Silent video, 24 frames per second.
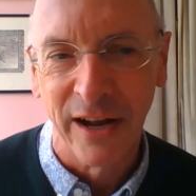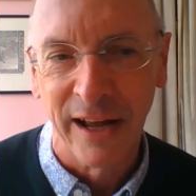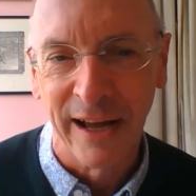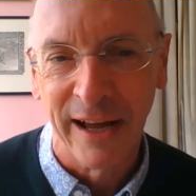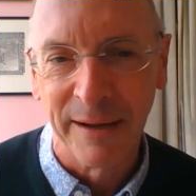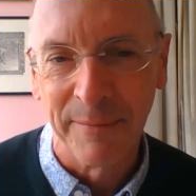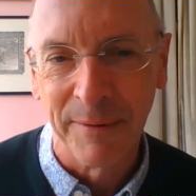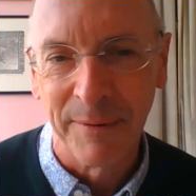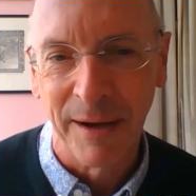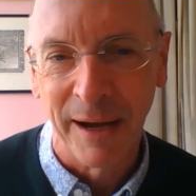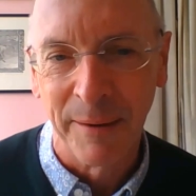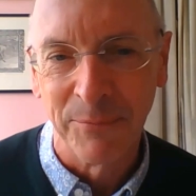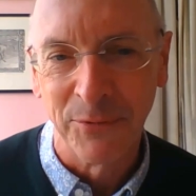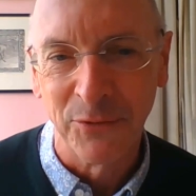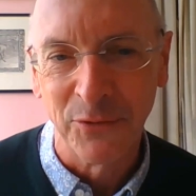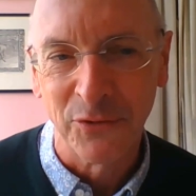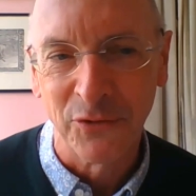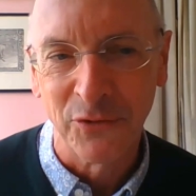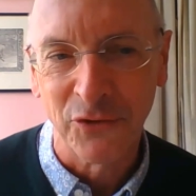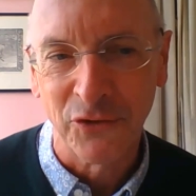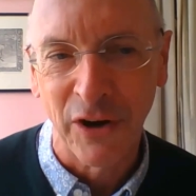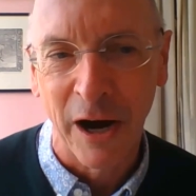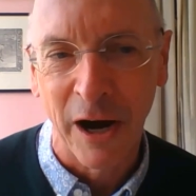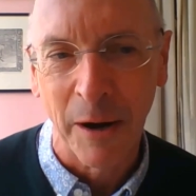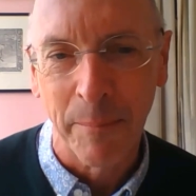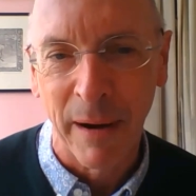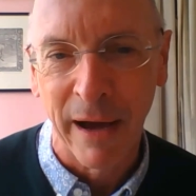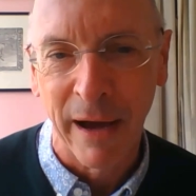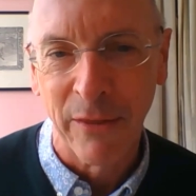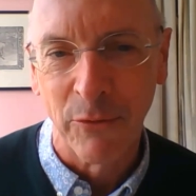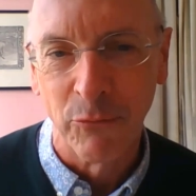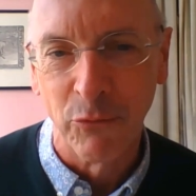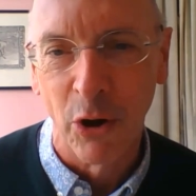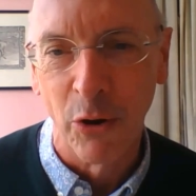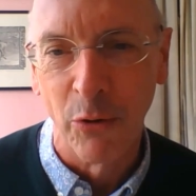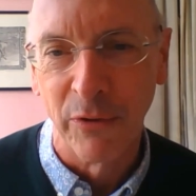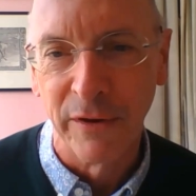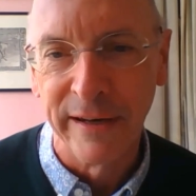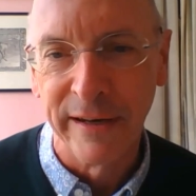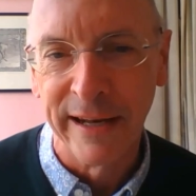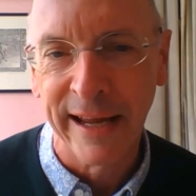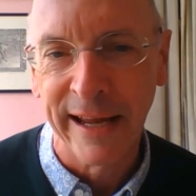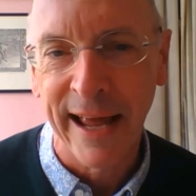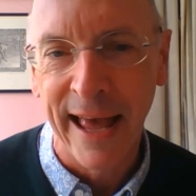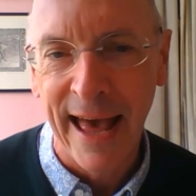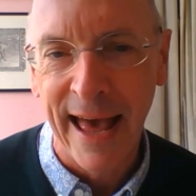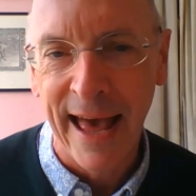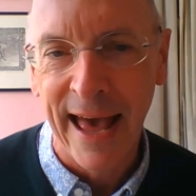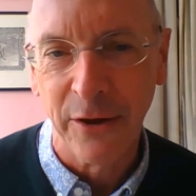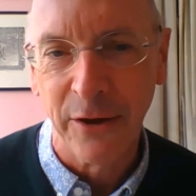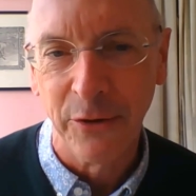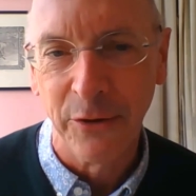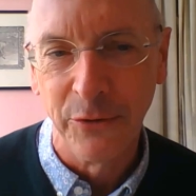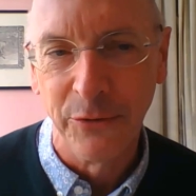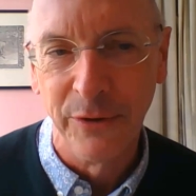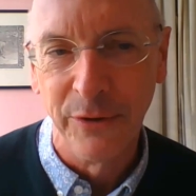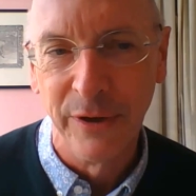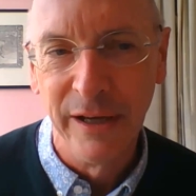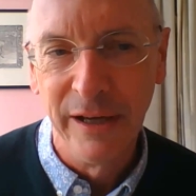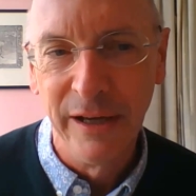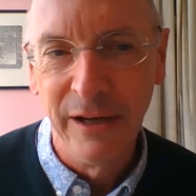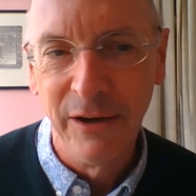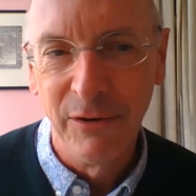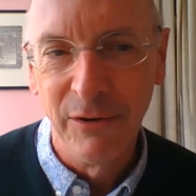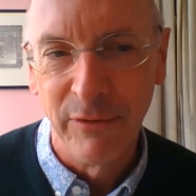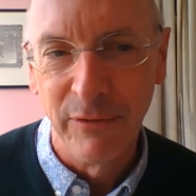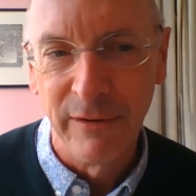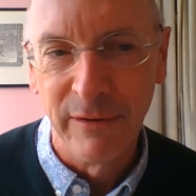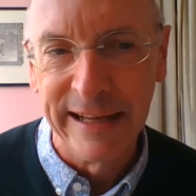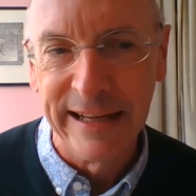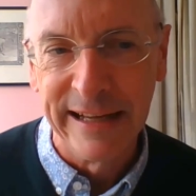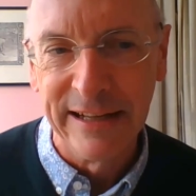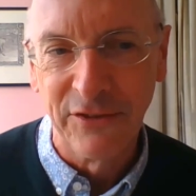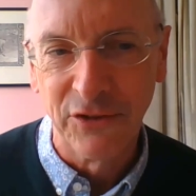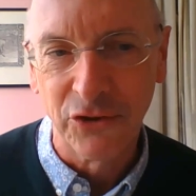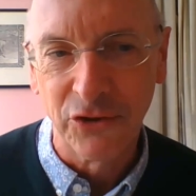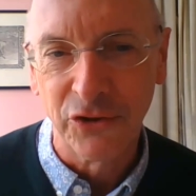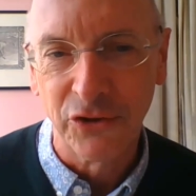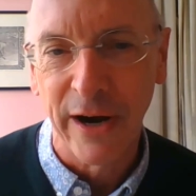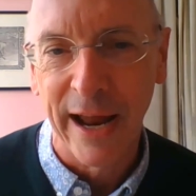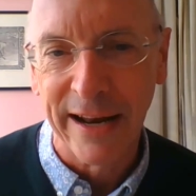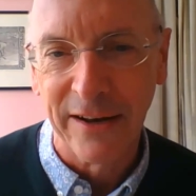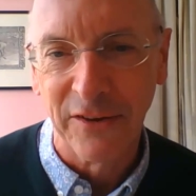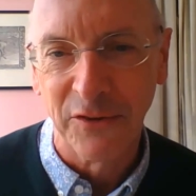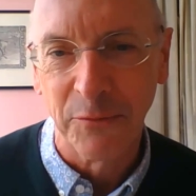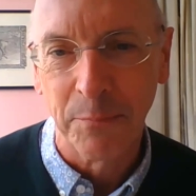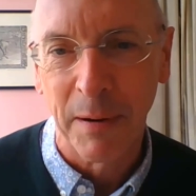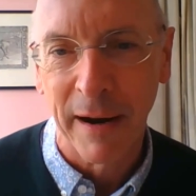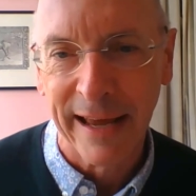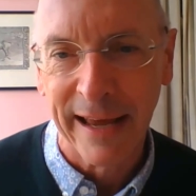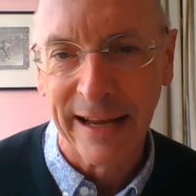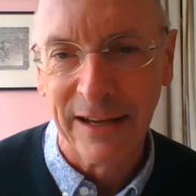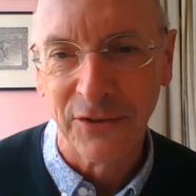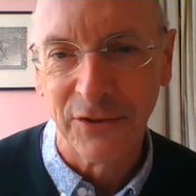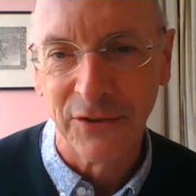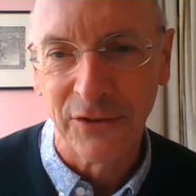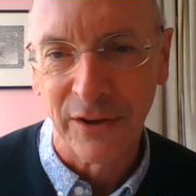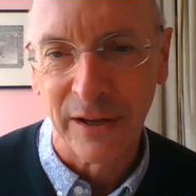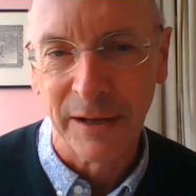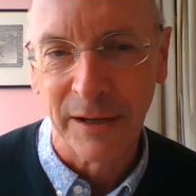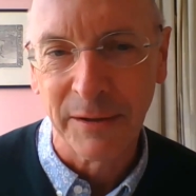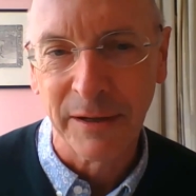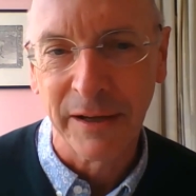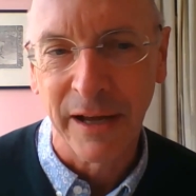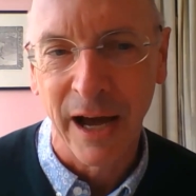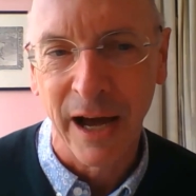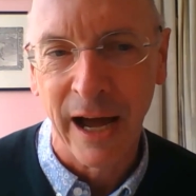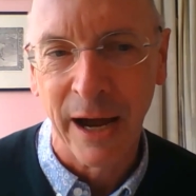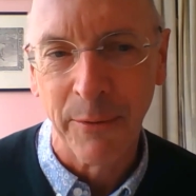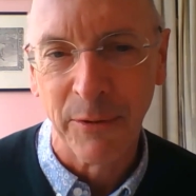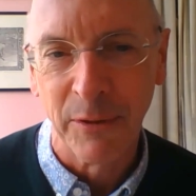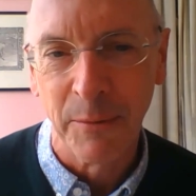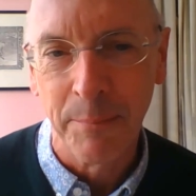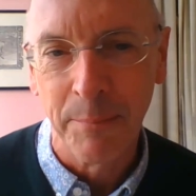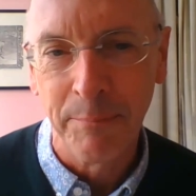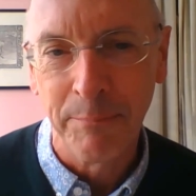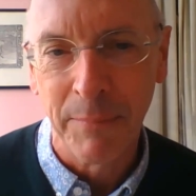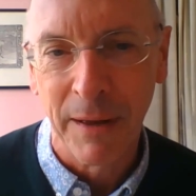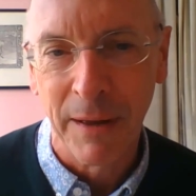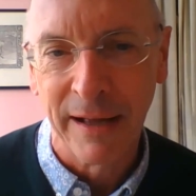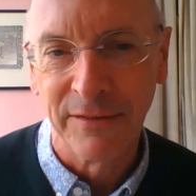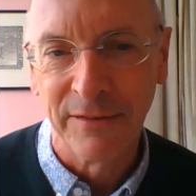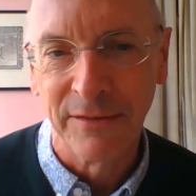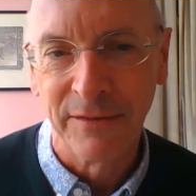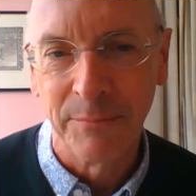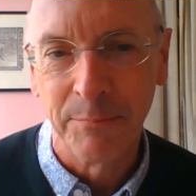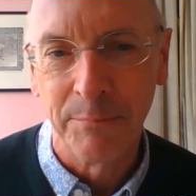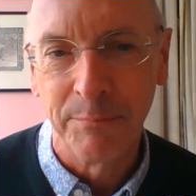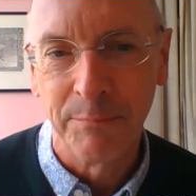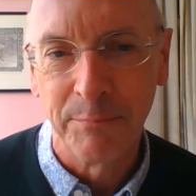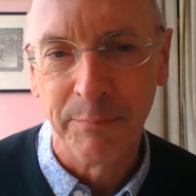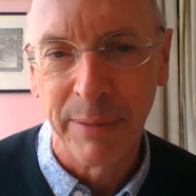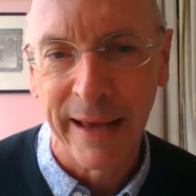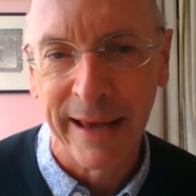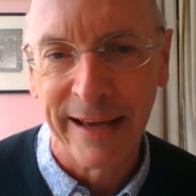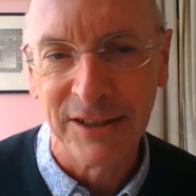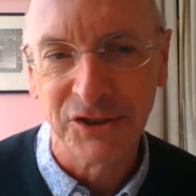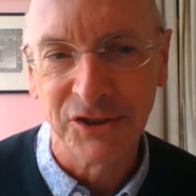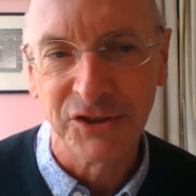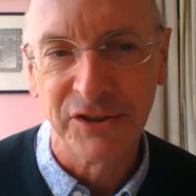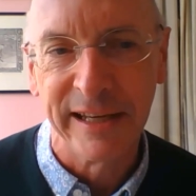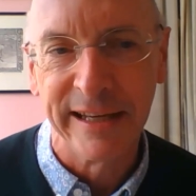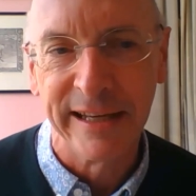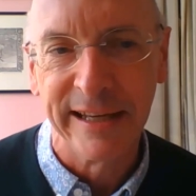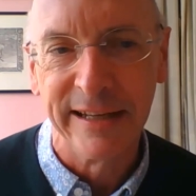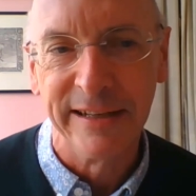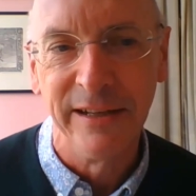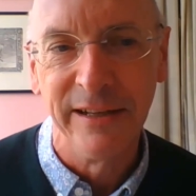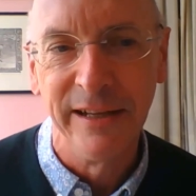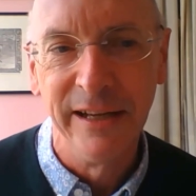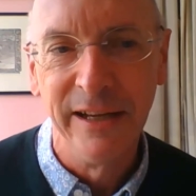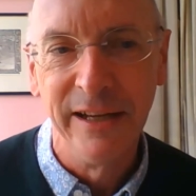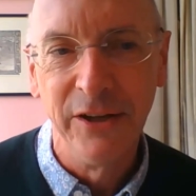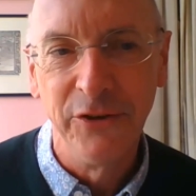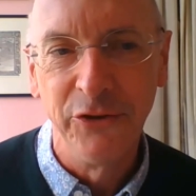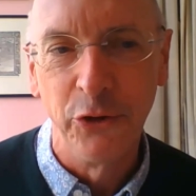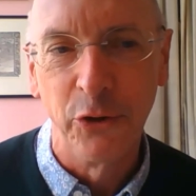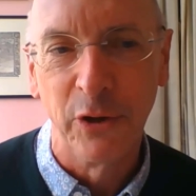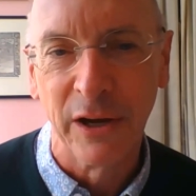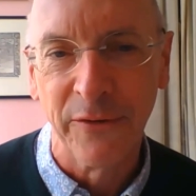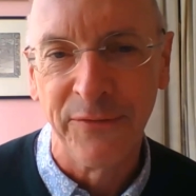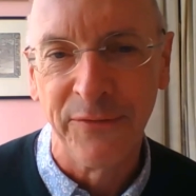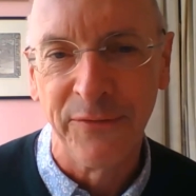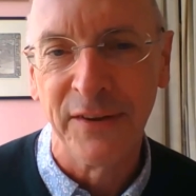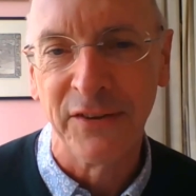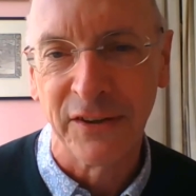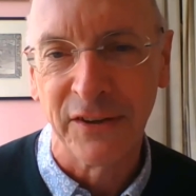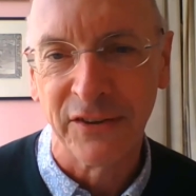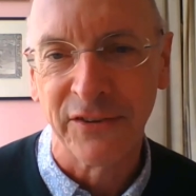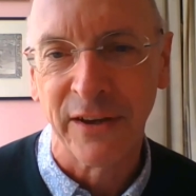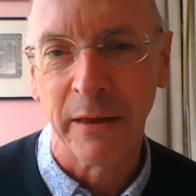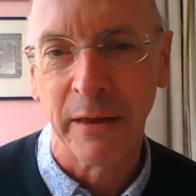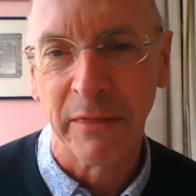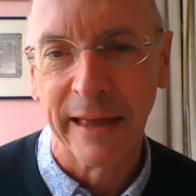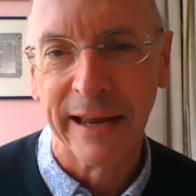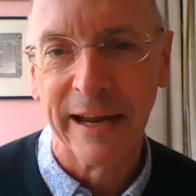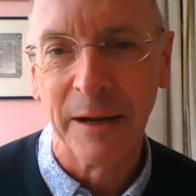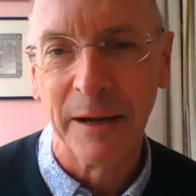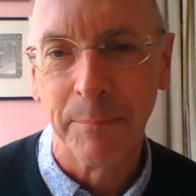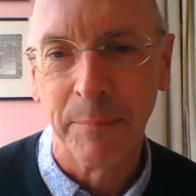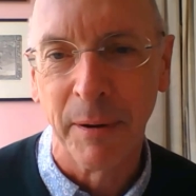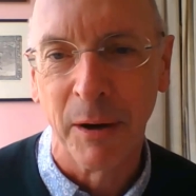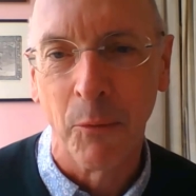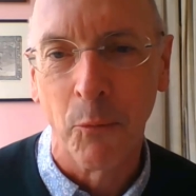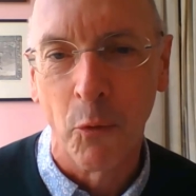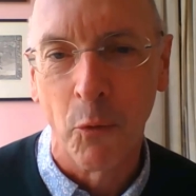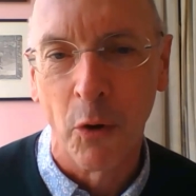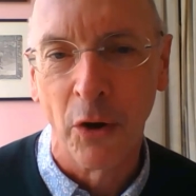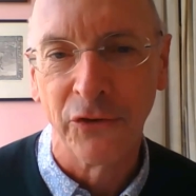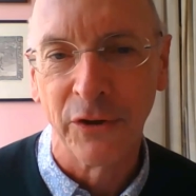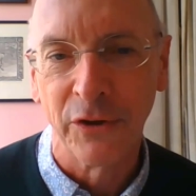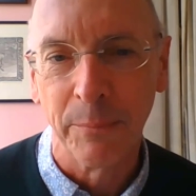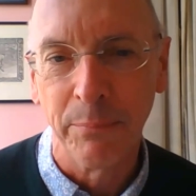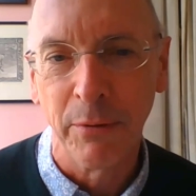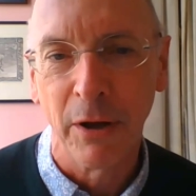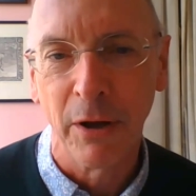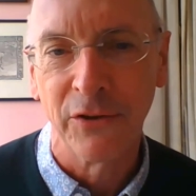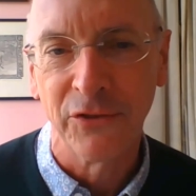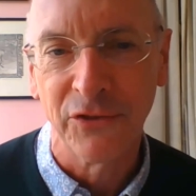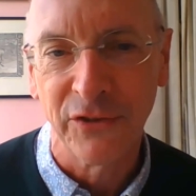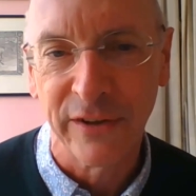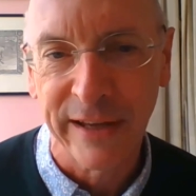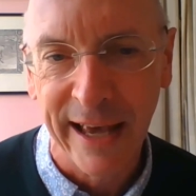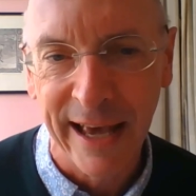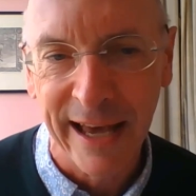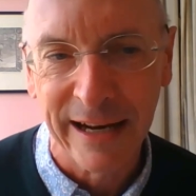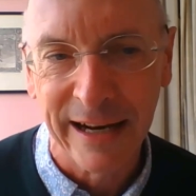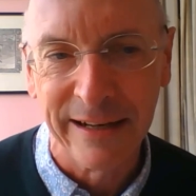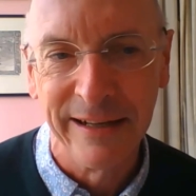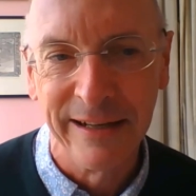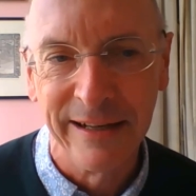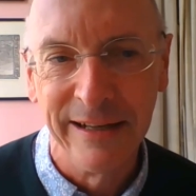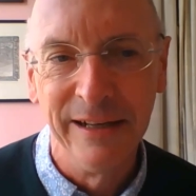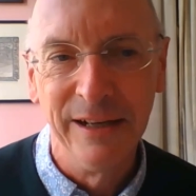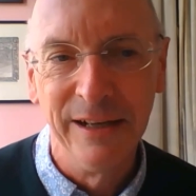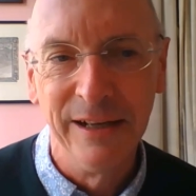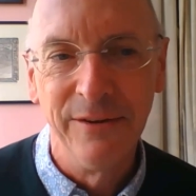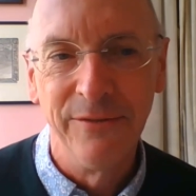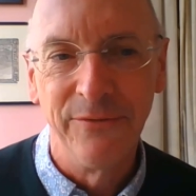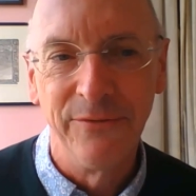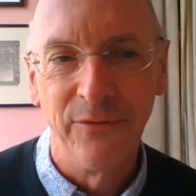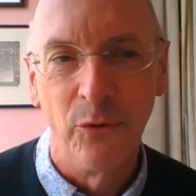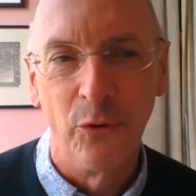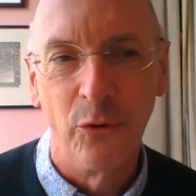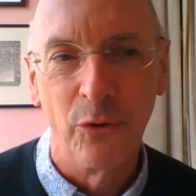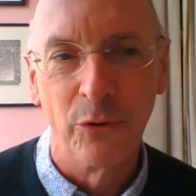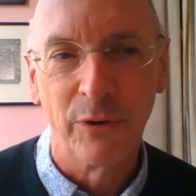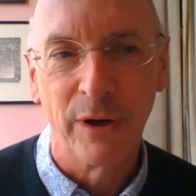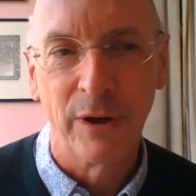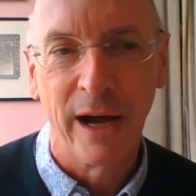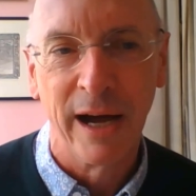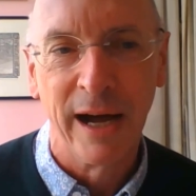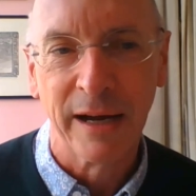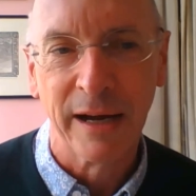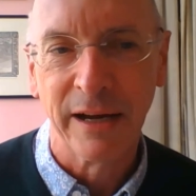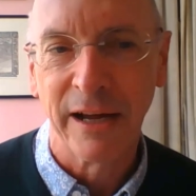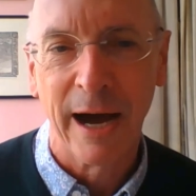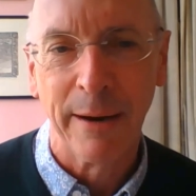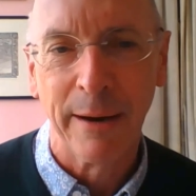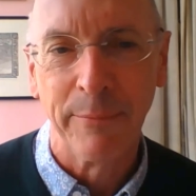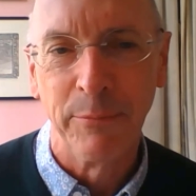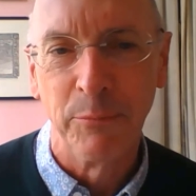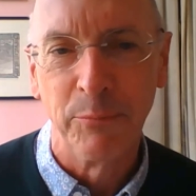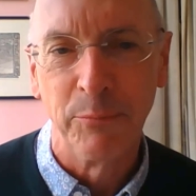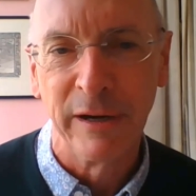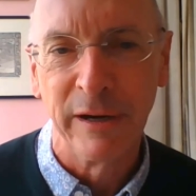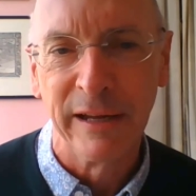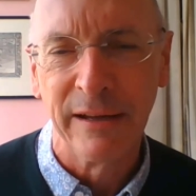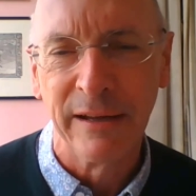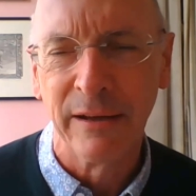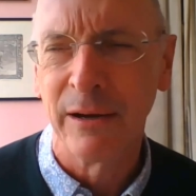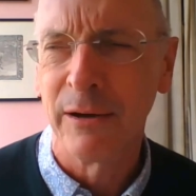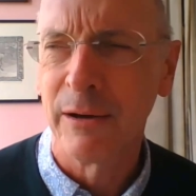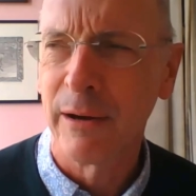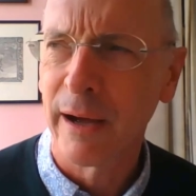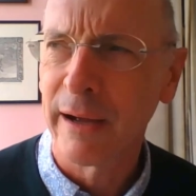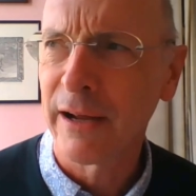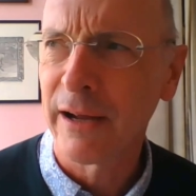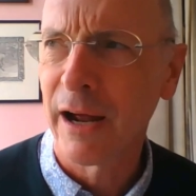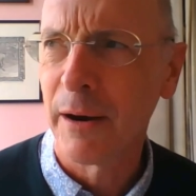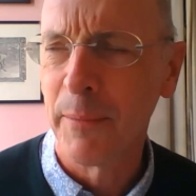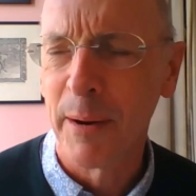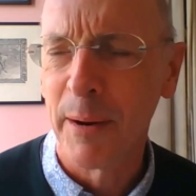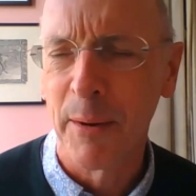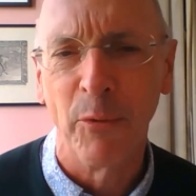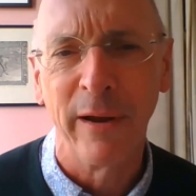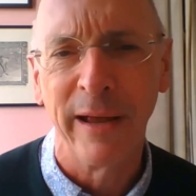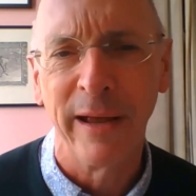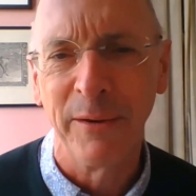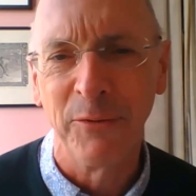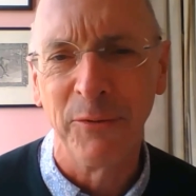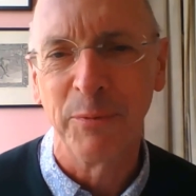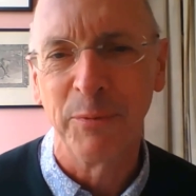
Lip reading: And I'm struck by the role that Nick Eyre, who leads CREDS, plays as a guy with a PhD in nuclear physics, I think, but was a policy head for he then